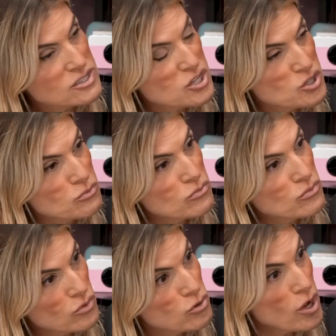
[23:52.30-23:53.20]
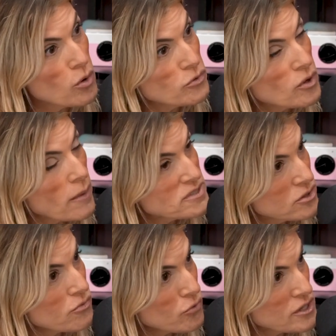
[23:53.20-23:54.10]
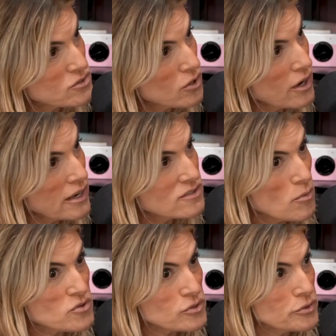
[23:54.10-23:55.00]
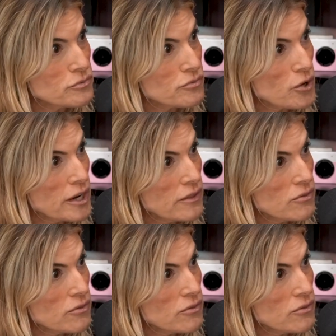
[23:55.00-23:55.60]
Did you know if you kept it in the freezer, it is almost gluten-free?